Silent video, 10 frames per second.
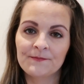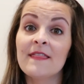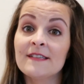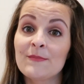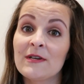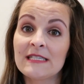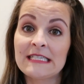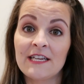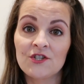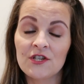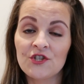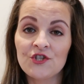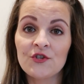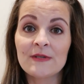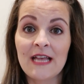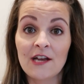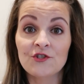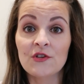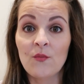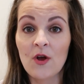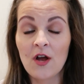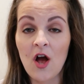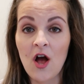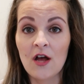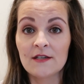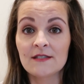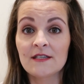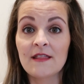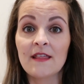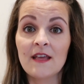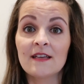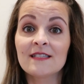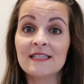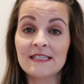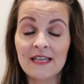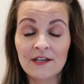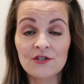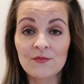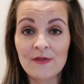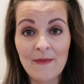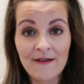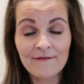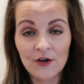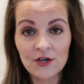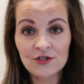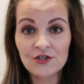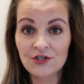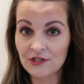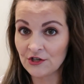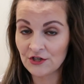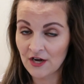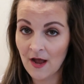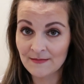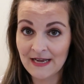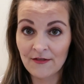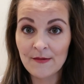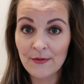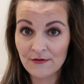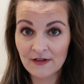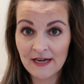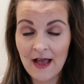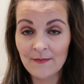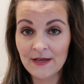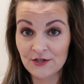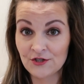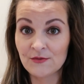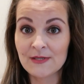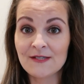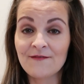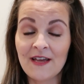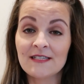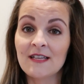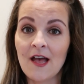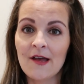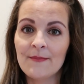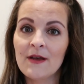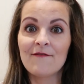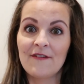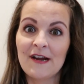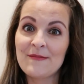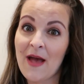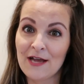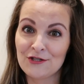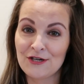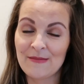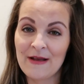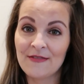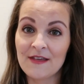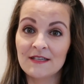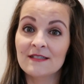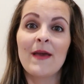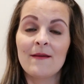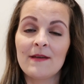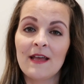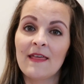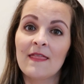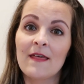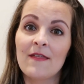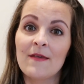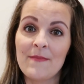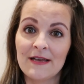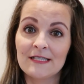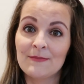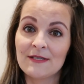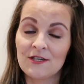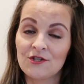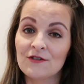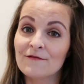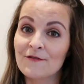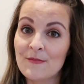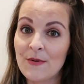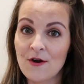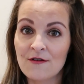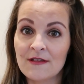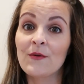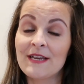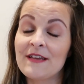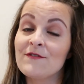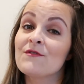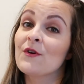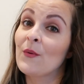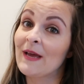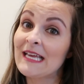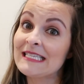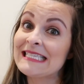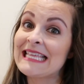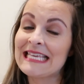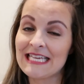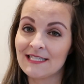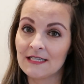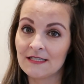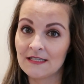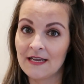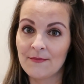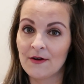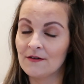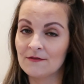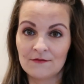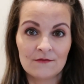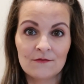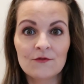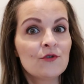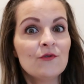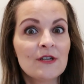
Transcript: This presentation issue is actually what caused the C-section with my first. She couldn't come down the birth canal because she was face up. I'm very passionate about this. Baby in the best position for birth, going to give you the quickest and the easiest labor. Who